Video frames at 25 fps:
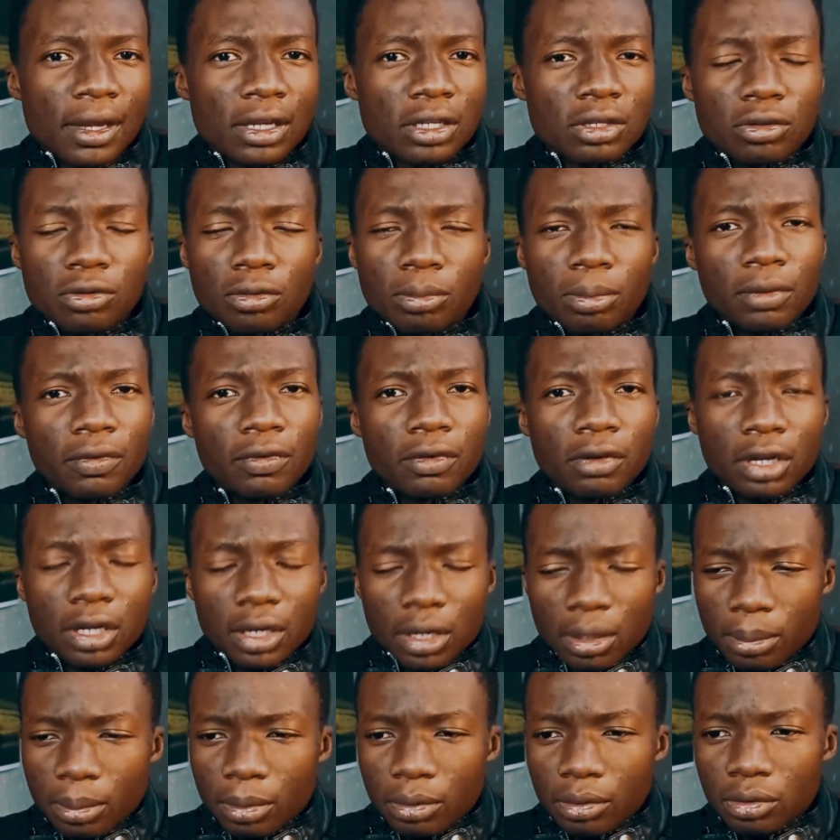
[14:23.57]
So you'll be
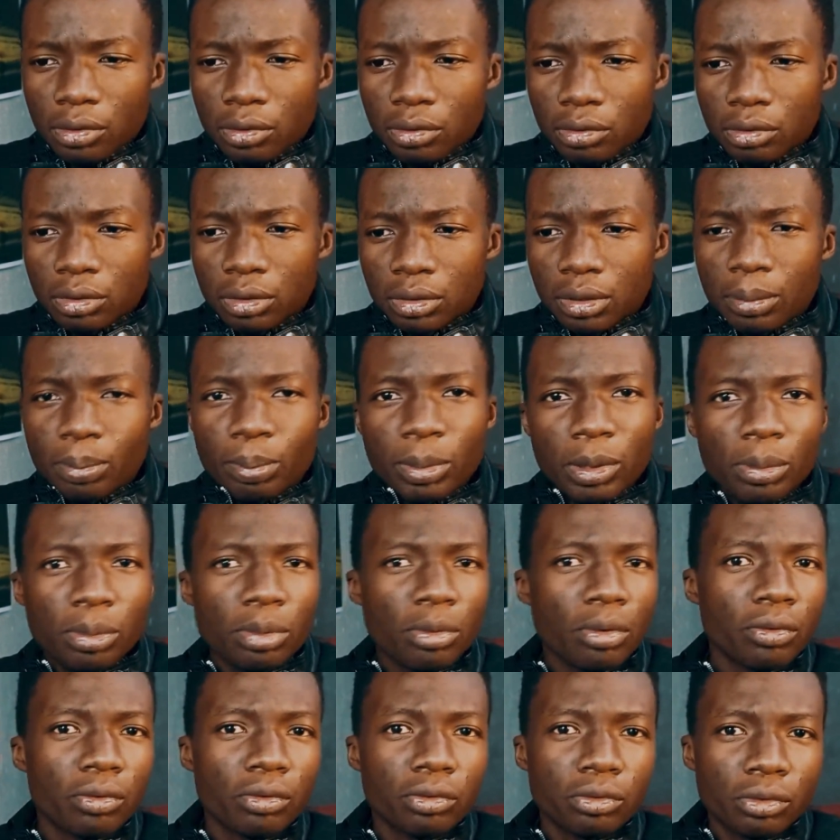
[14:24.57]
forgettable, you know. The
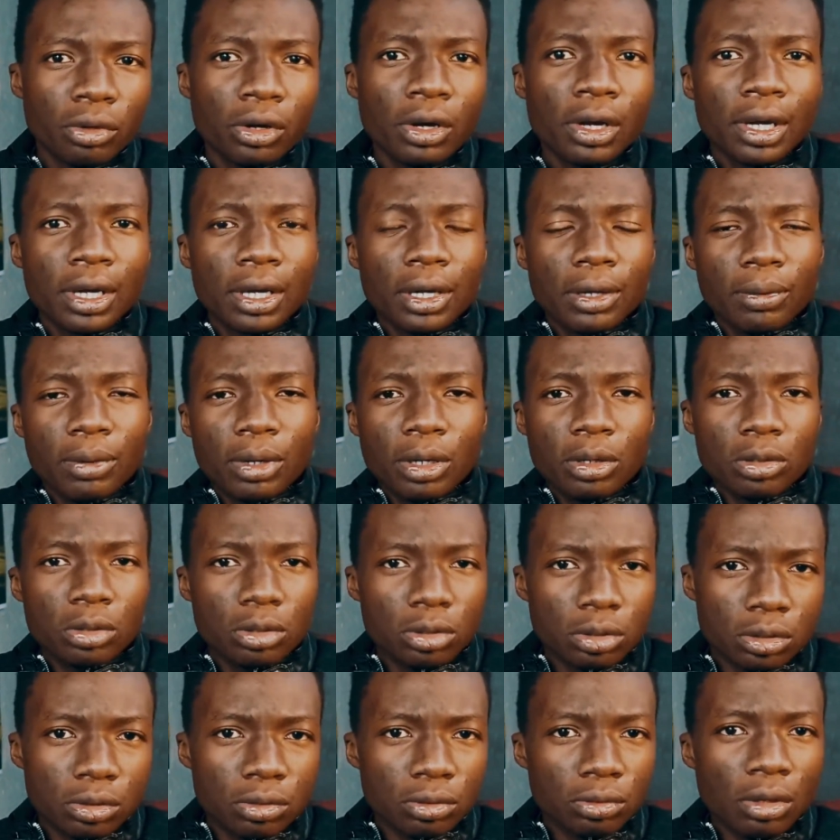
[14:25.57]
people who were
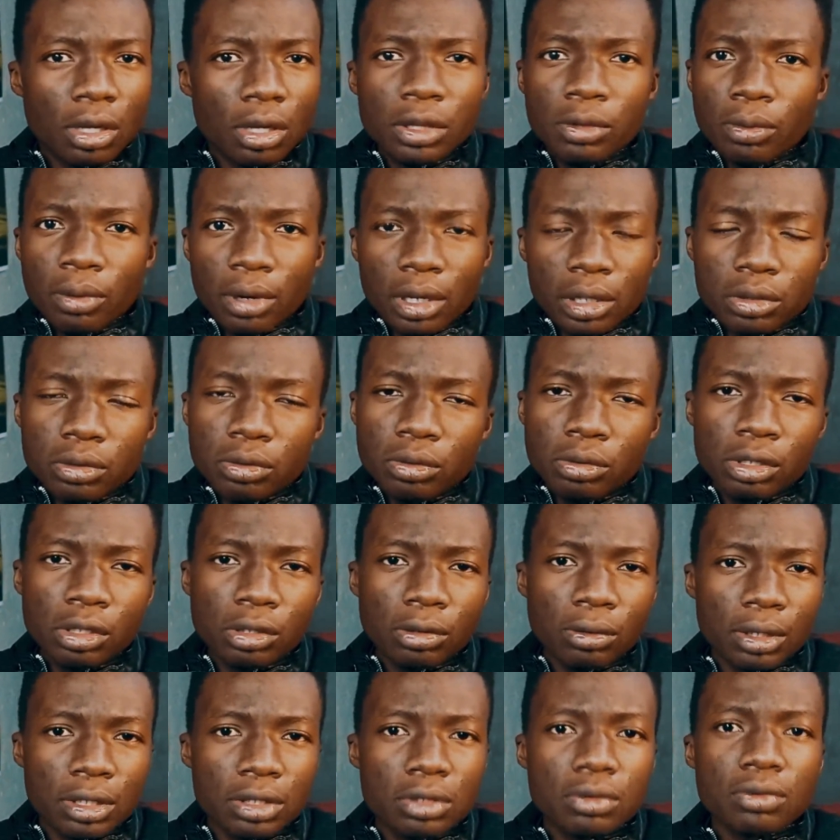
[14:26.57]
close to you are the one
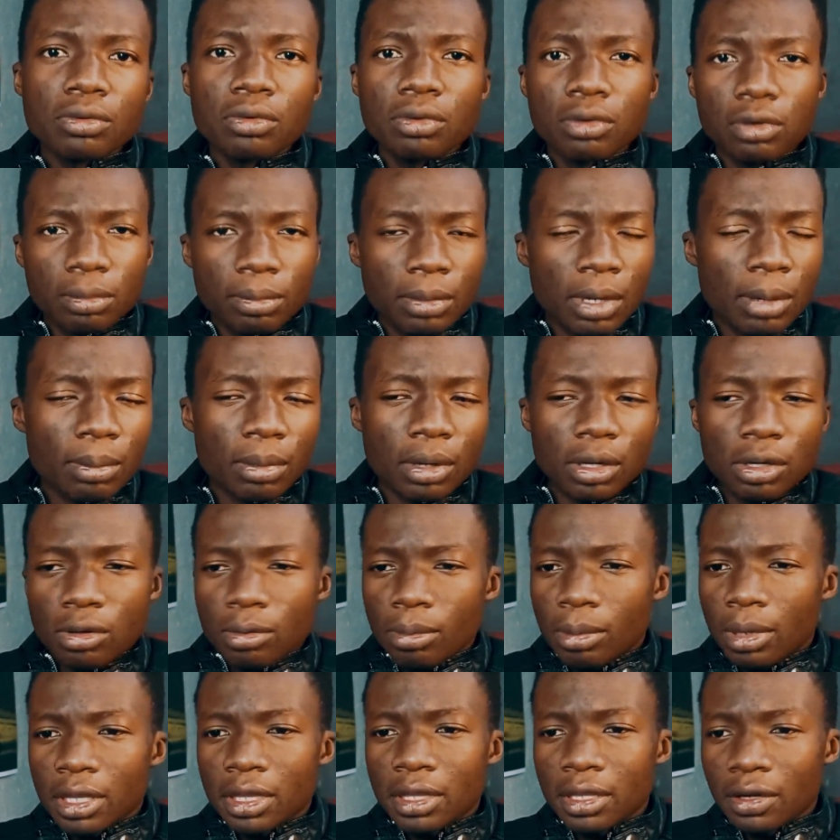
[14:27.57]
only ones who will remember
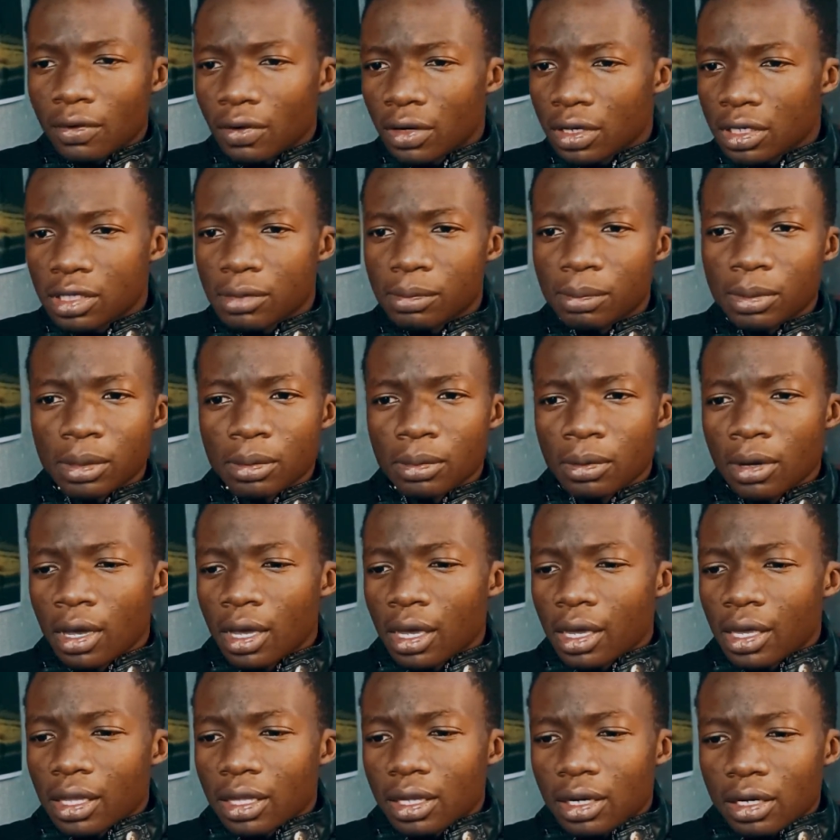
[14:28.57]
you, but the rest
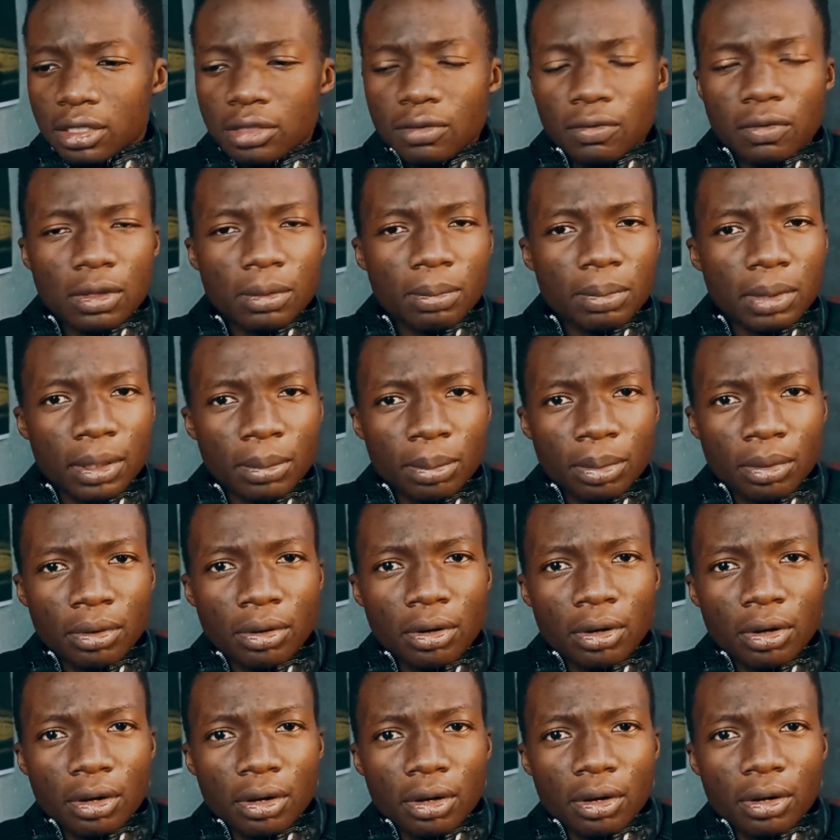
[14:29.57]
of the
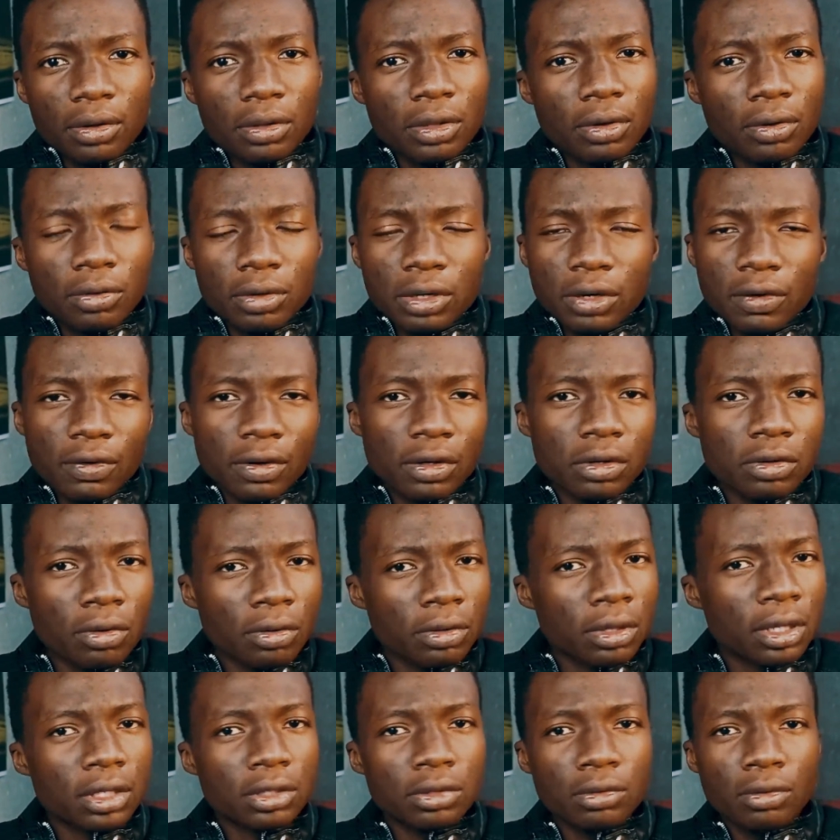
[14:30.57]
people, they would never
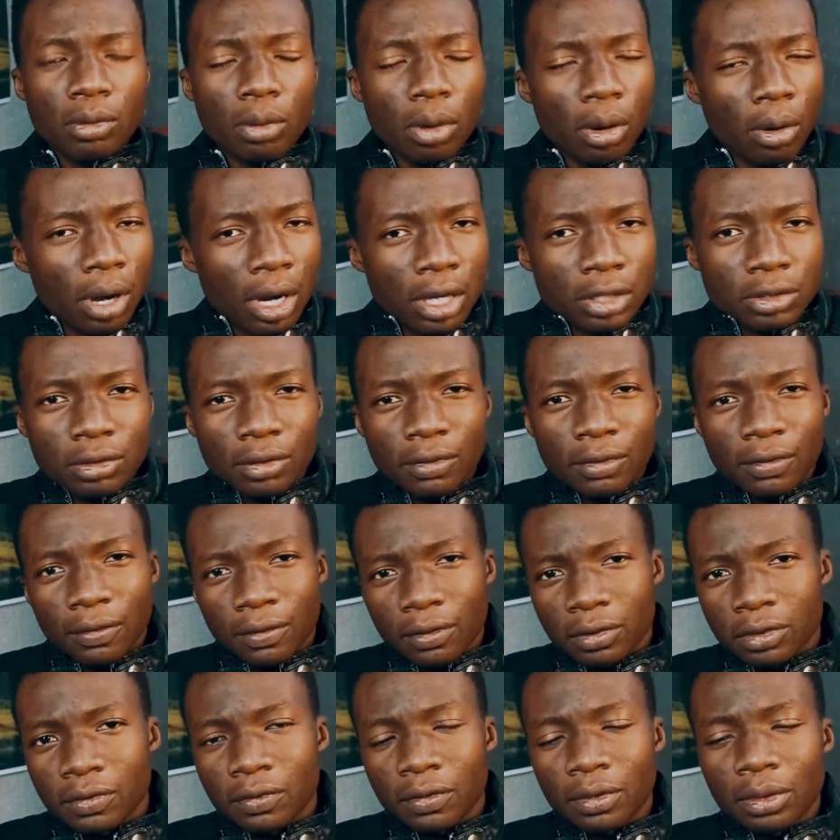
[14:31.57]
know that you actually
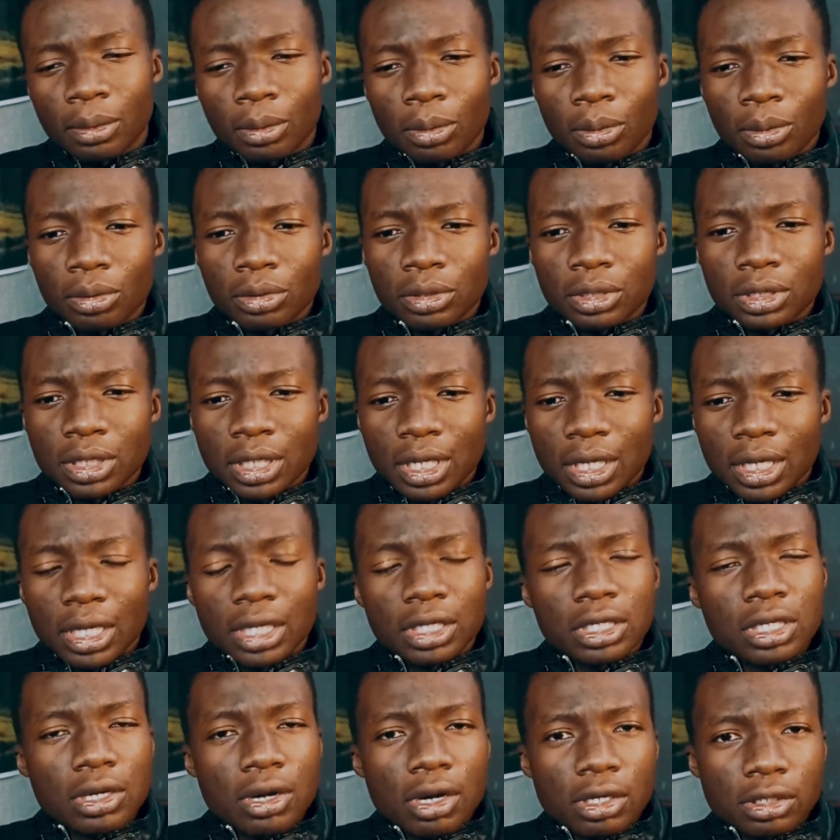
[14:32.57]
fought for the world
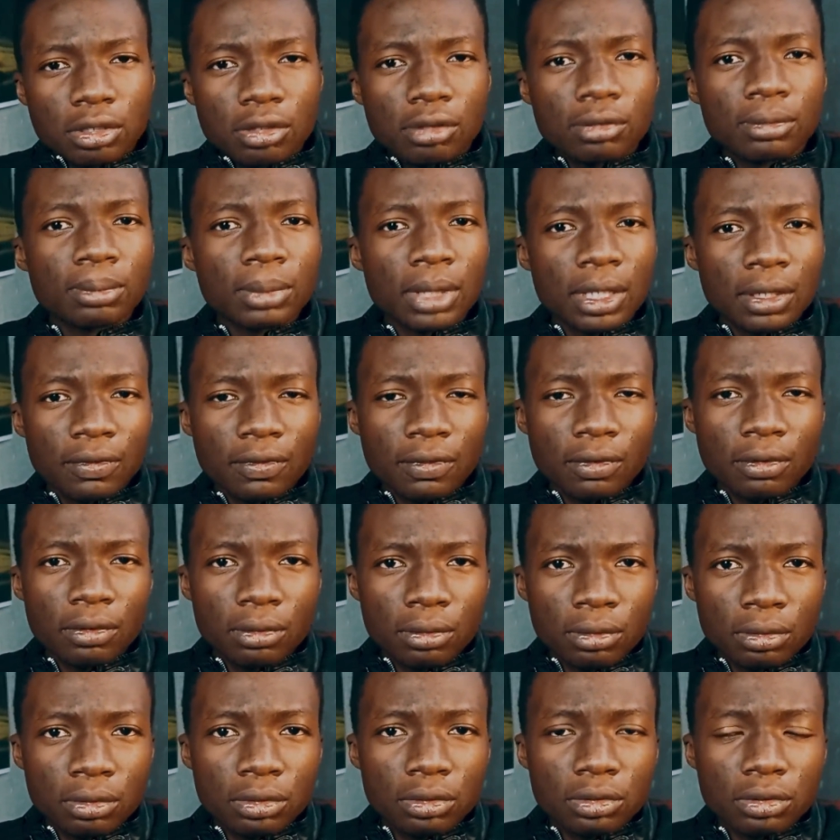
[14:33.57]
and you actually meant for
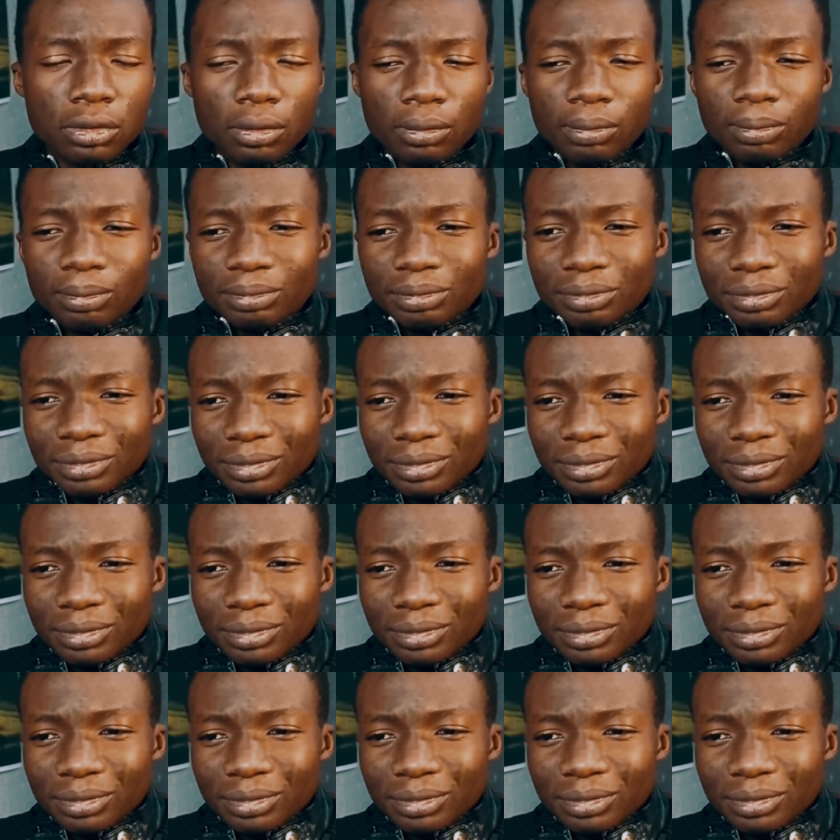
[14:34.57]
good. So